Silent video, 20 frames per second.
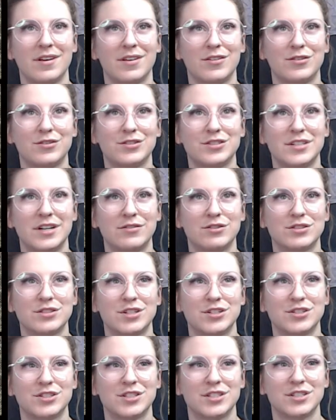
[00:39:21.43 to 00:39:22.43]
There's never
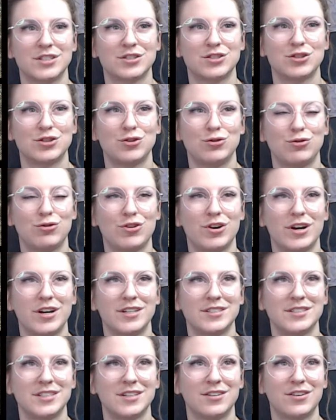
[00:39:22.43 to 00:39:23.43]
such thing as too
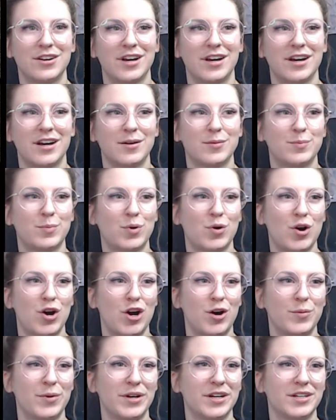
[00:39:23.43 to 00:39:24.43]
crazy, okay? I
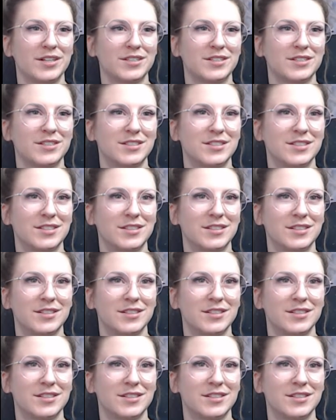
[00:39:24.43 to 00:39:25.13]
promise.